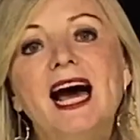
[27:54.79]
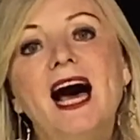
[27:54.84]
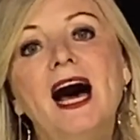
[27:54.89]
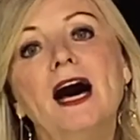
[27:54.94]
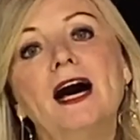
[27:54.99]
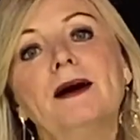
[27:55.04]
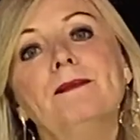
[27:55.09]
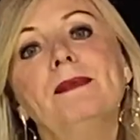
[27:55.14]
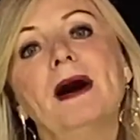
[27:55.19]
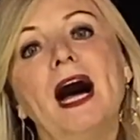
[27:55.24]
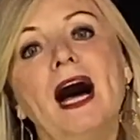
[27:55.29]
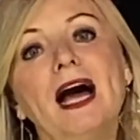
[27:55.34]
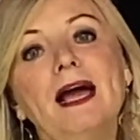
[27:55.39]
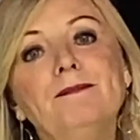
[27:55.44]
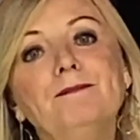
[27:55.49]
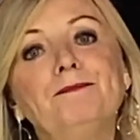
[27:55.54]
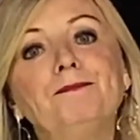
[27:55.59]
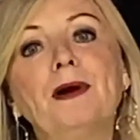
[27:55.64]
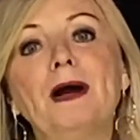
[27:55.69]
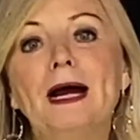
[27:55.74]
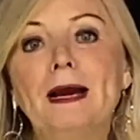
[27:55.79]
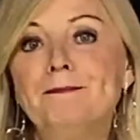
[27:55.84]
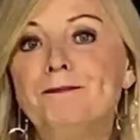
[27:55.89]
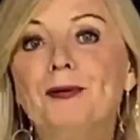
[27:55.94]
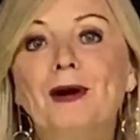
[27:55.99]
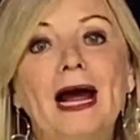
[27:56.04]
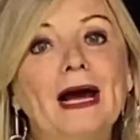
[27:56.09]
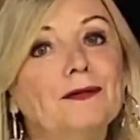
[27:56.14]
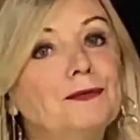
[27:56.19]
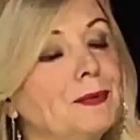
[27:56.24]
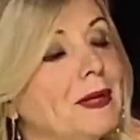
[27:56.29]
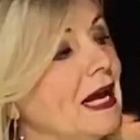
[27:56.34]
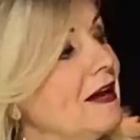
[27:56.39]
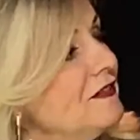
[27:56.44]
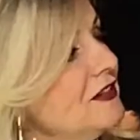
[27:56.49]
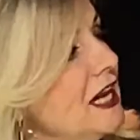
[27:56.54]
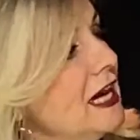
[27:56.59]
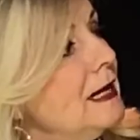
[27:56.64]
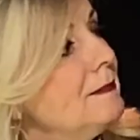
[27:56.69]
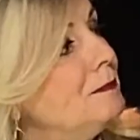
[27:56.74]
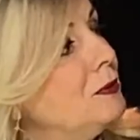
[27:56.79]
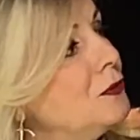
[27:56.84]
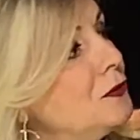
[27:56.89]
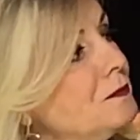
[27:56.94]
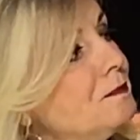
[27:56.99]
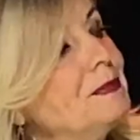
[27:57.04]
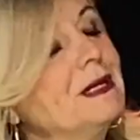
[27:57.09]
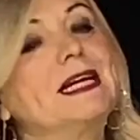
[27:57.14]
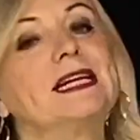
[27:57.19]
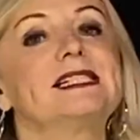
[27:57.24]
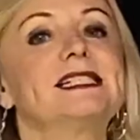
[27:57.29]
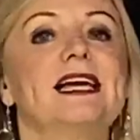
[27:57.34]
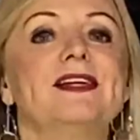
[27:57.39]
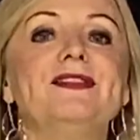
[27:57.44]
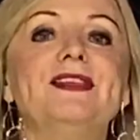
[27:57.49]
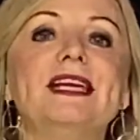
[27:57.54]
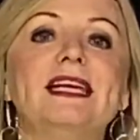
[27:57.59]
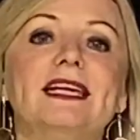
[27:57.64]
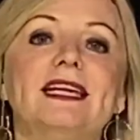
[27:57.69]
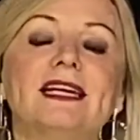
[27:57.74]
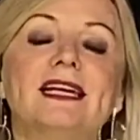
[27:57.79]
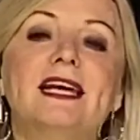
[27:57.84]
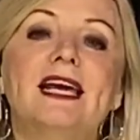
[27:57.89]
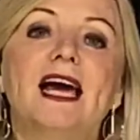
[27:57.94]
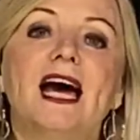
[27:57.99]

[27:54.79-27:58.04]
I'm proud we have an airport because I think